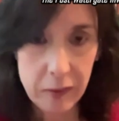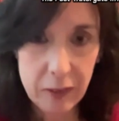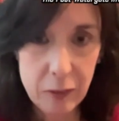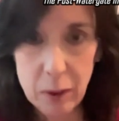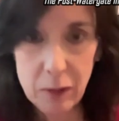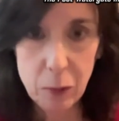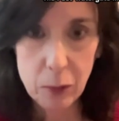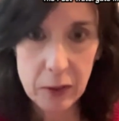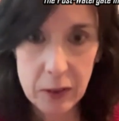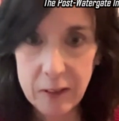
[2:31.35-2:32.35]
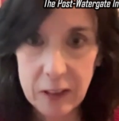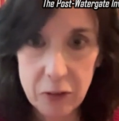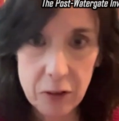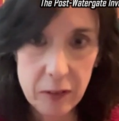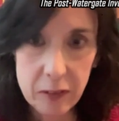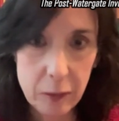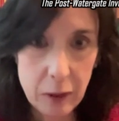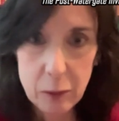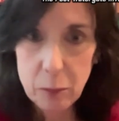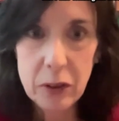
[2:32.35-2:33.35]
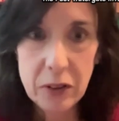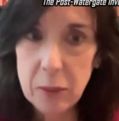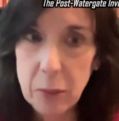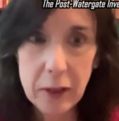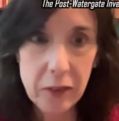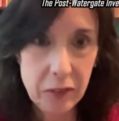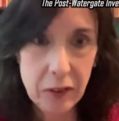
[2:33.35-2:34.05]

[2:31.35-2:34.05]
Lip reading: even before the invention of the printing press.